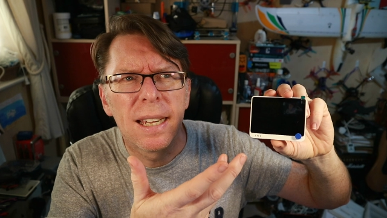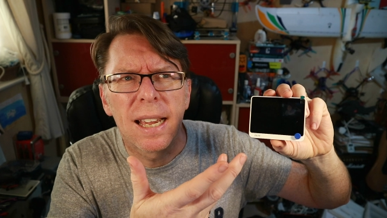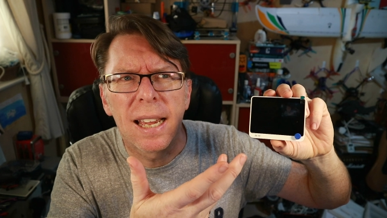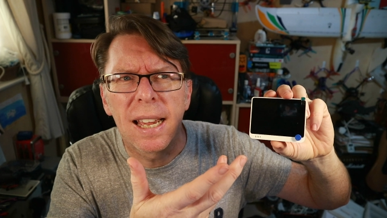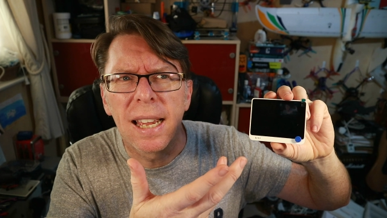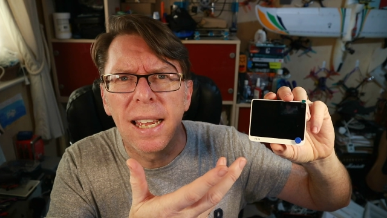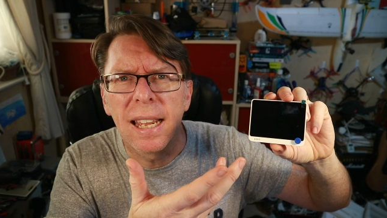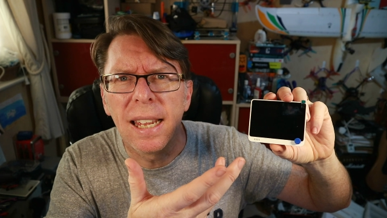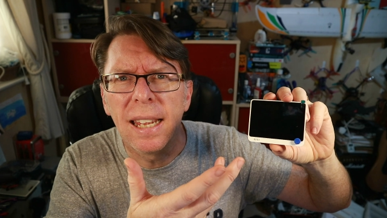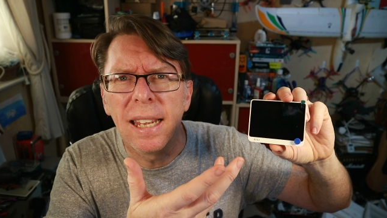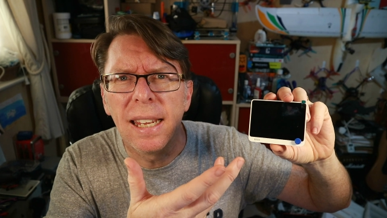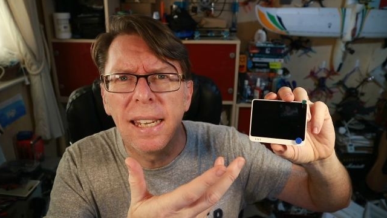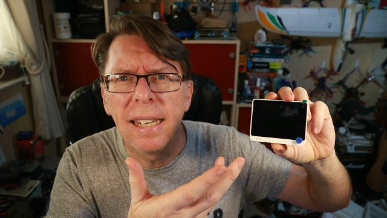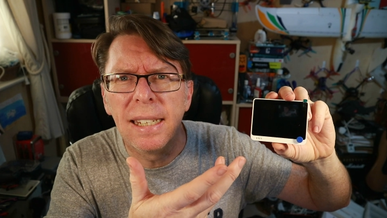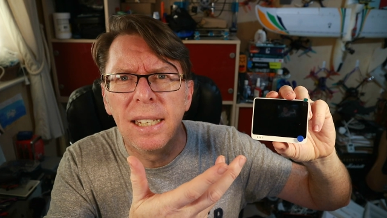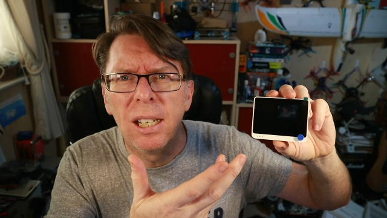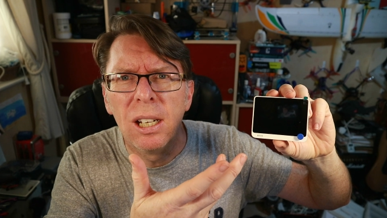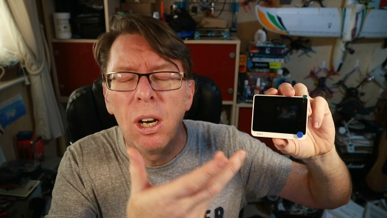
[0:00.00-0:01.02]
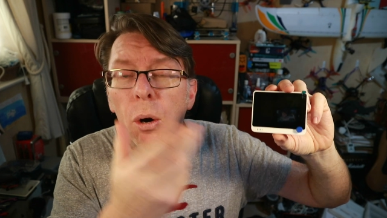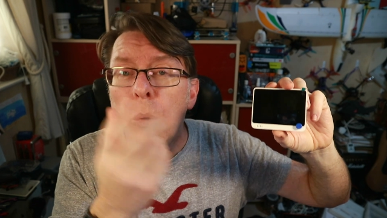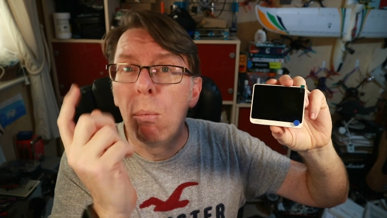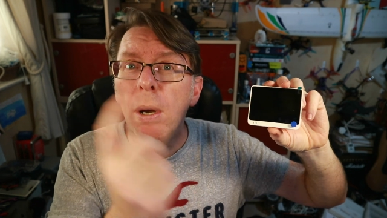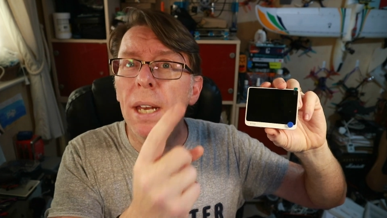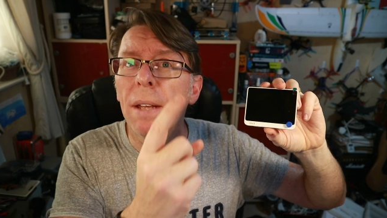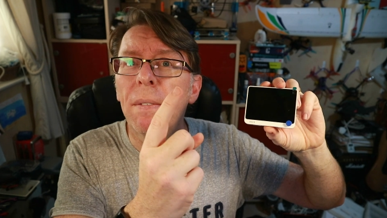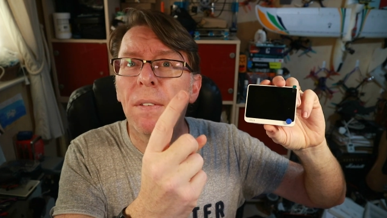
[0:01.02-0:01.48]
and
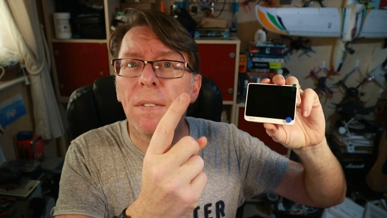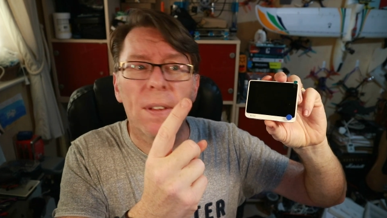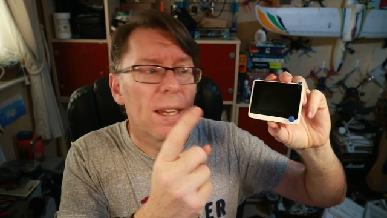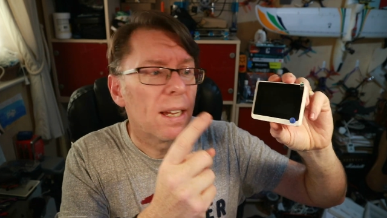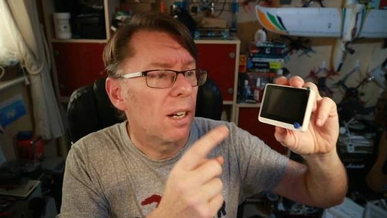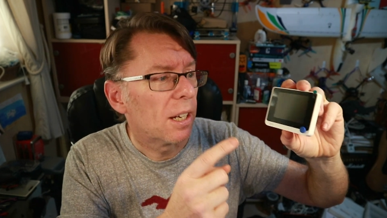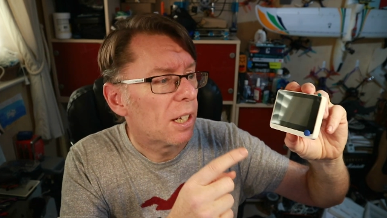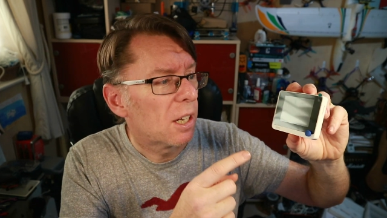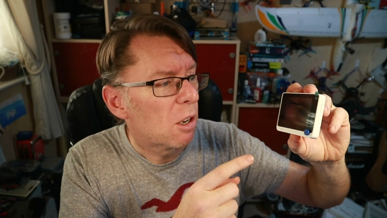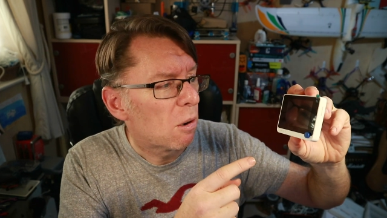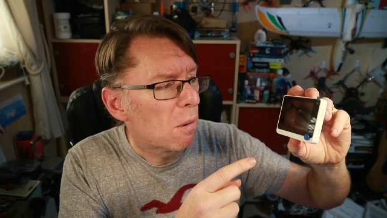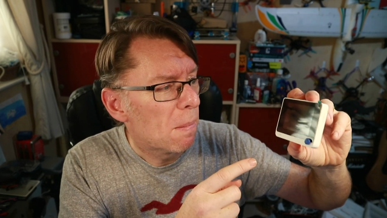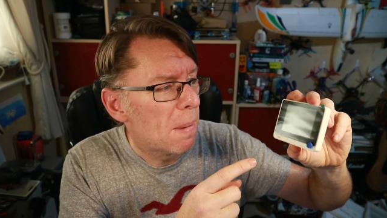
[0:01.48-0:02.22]
one other thing I can't